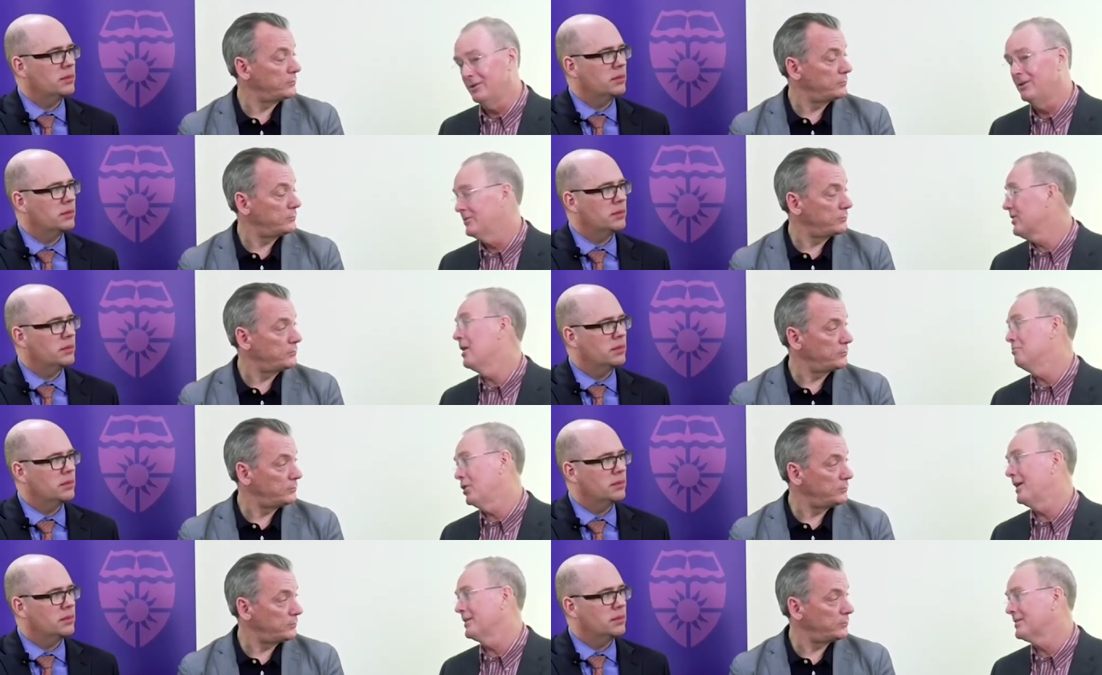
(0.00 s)
Speaker 1: is
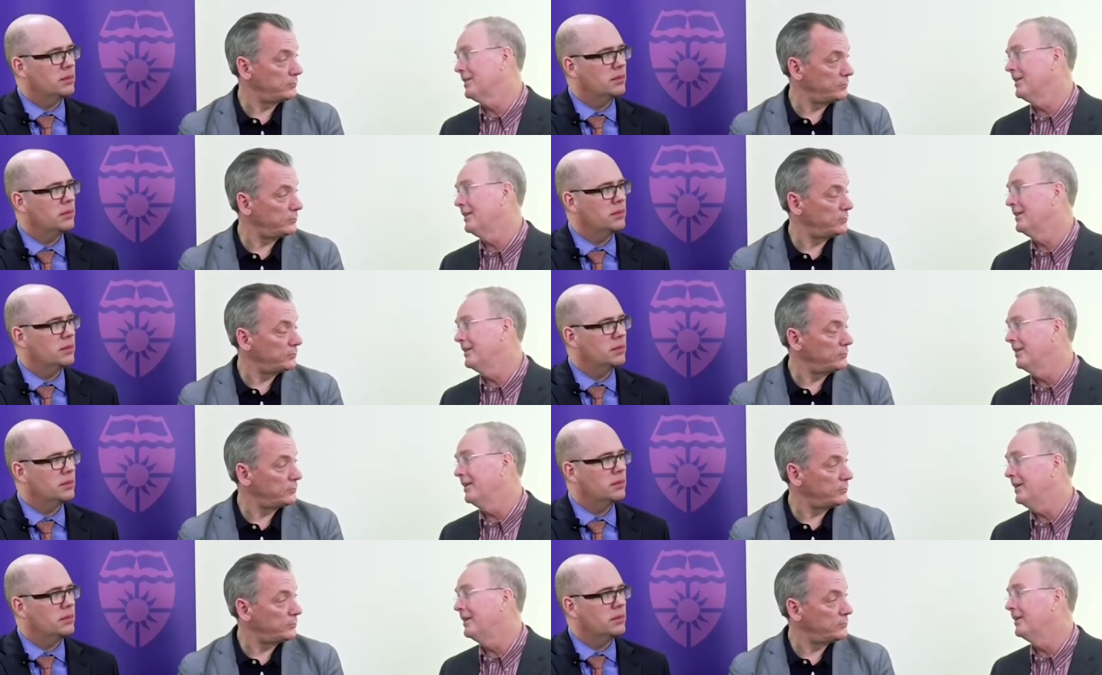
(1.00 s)
complex, mm-hmm. and
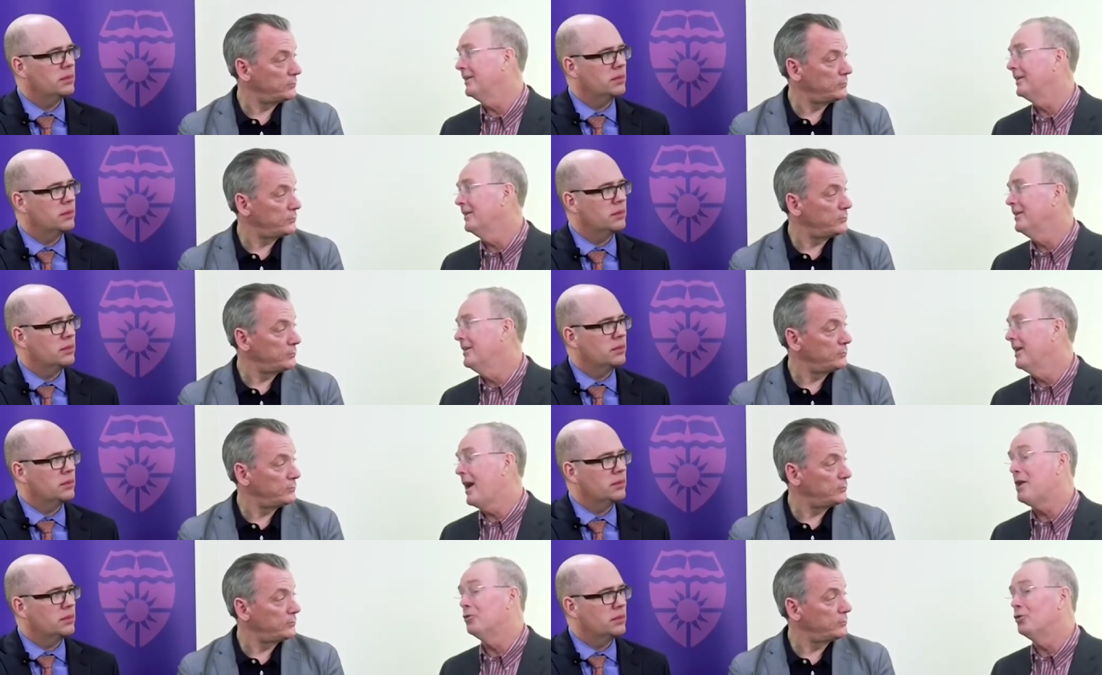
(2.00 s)
and
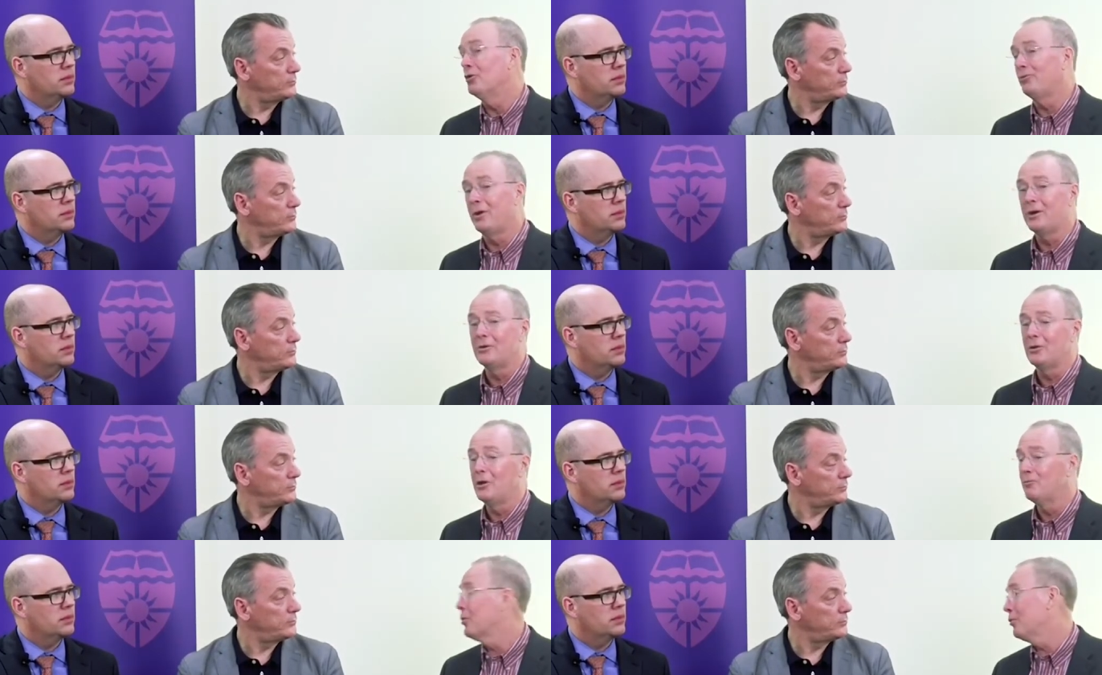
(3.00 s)
I don't know if our
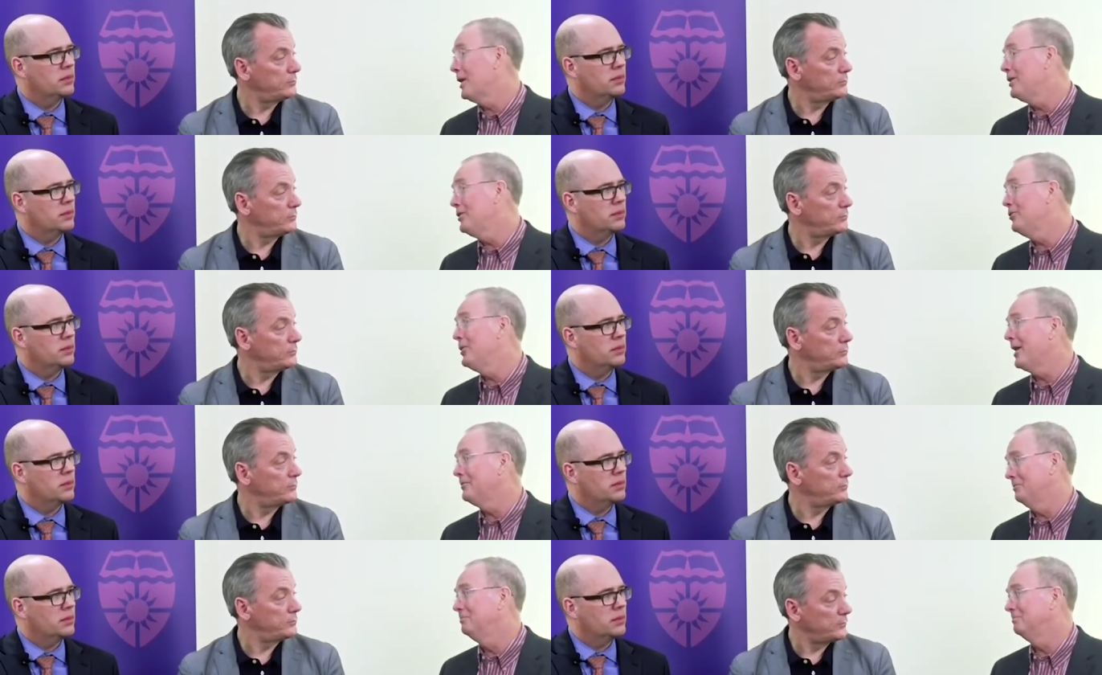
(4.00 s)
if we're ready to do
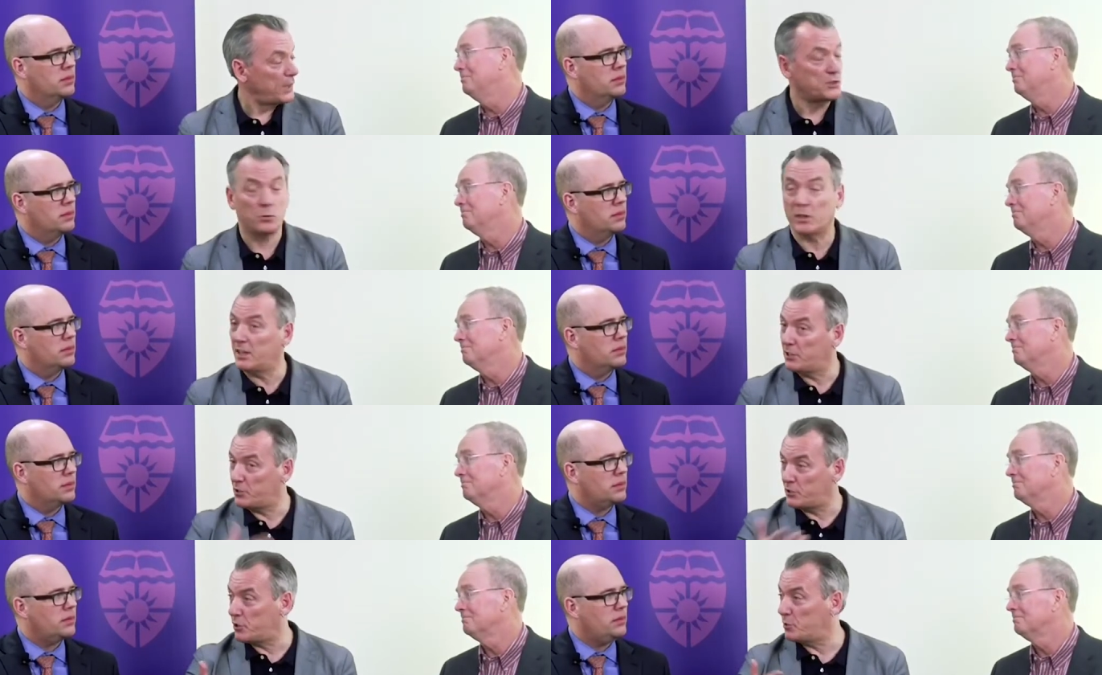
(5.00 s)
that.
Speaker 2: So one of the
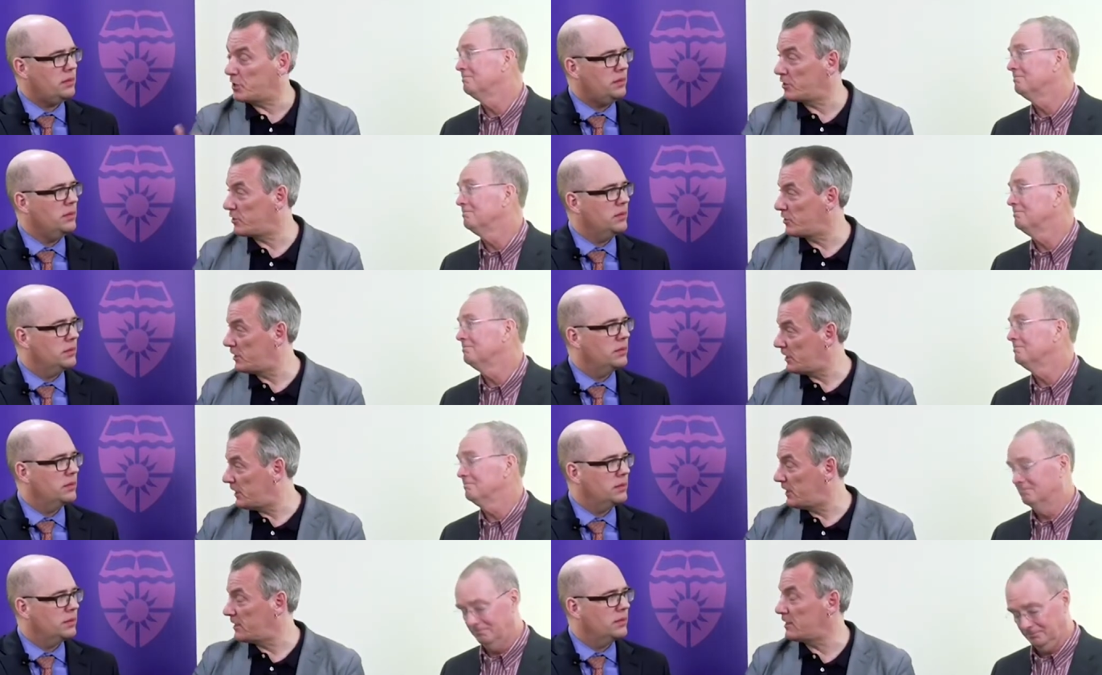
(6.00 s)
issues Joe's interested
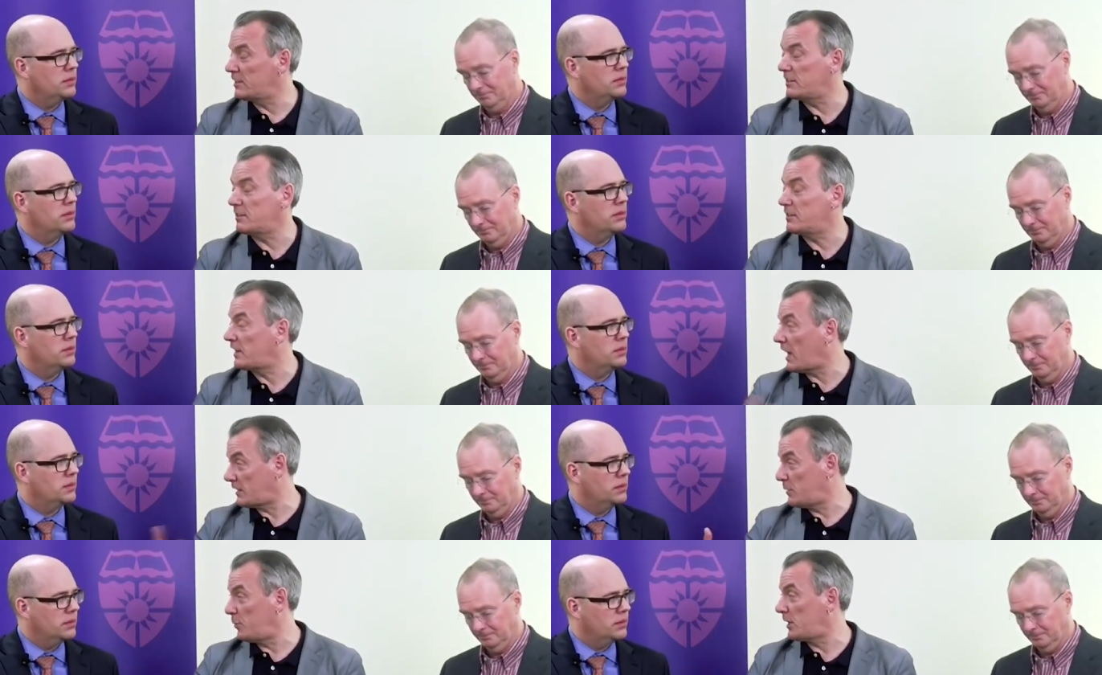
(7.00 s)
in is, is, is,
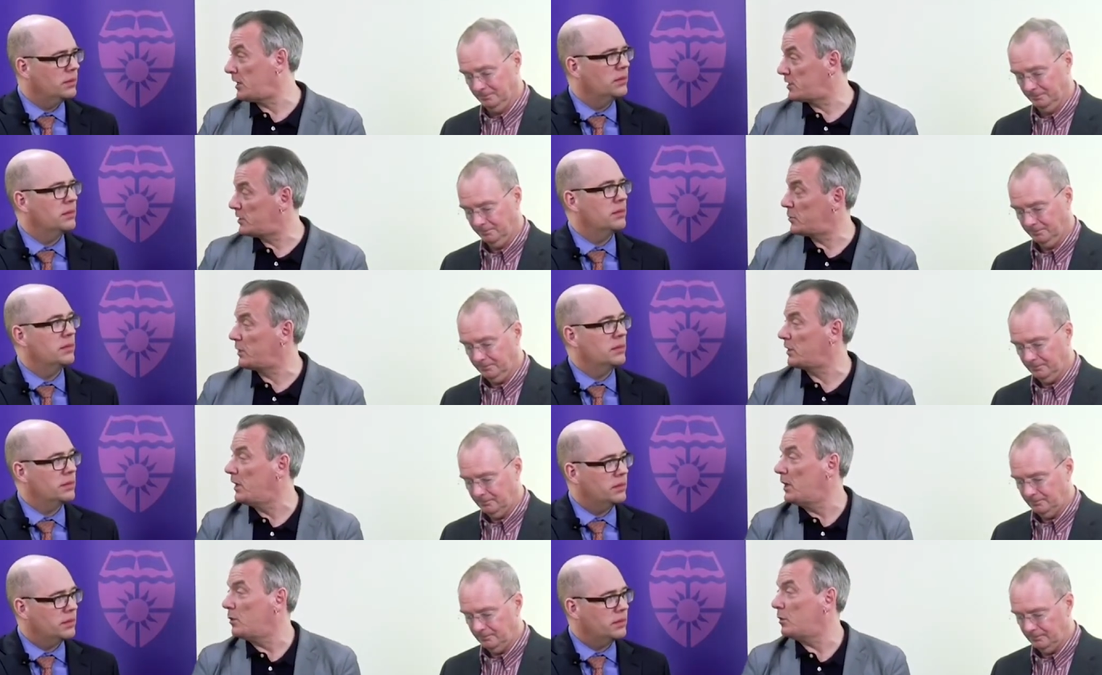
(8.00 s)
tax implications. What,
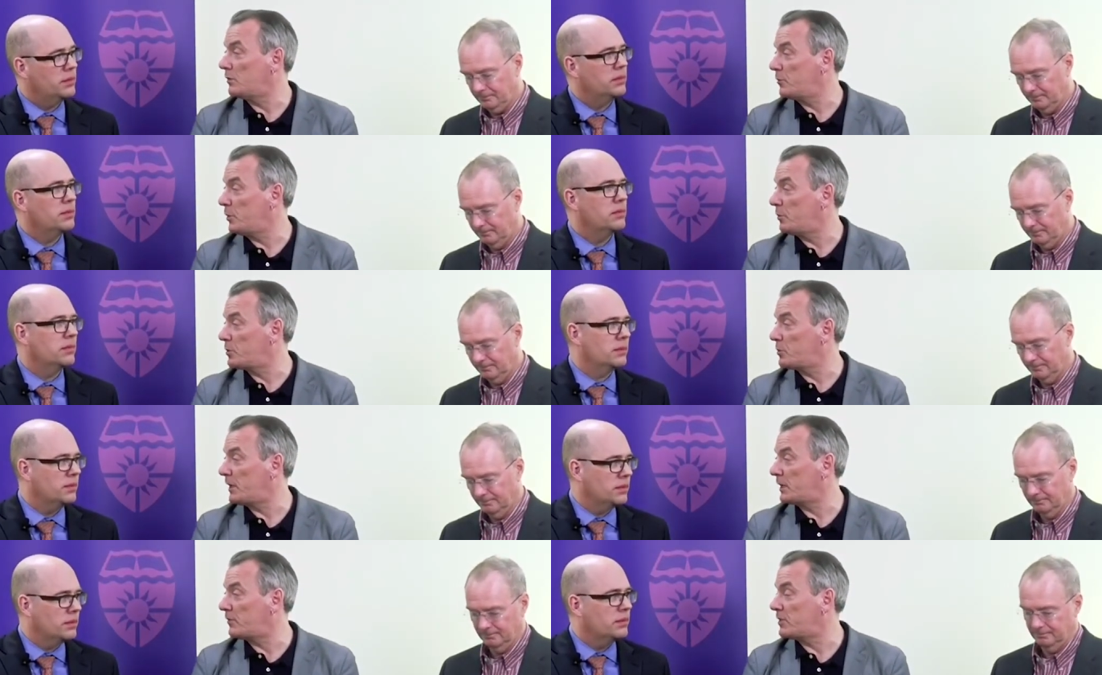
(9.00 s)
what, from your
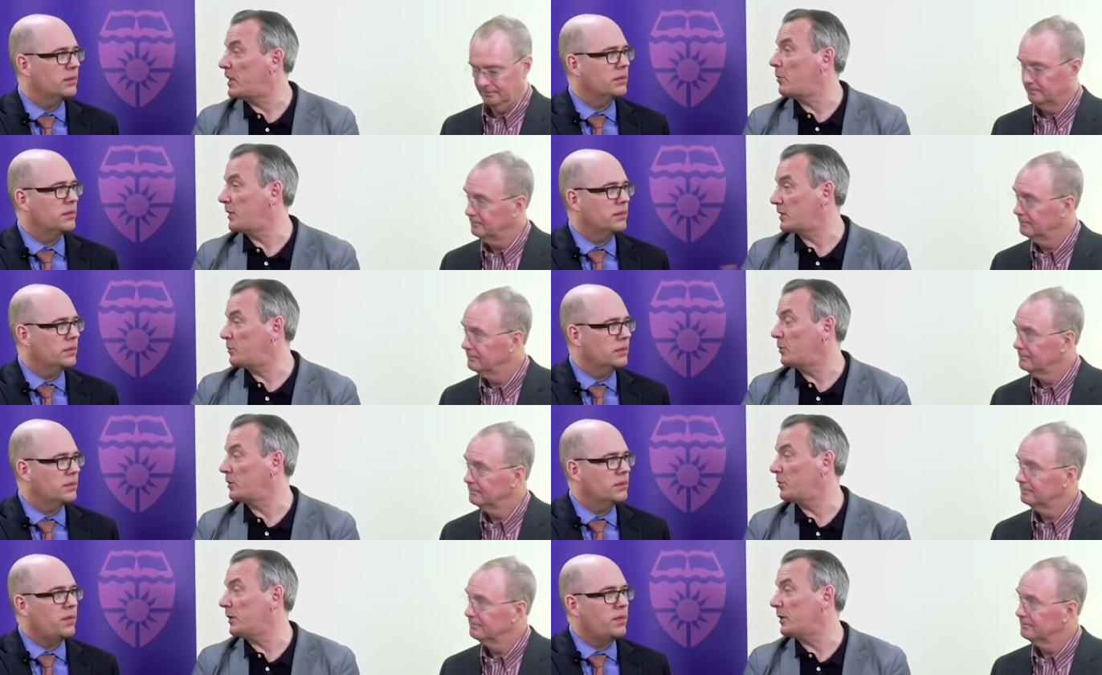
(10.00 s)
perspective, is not being spoken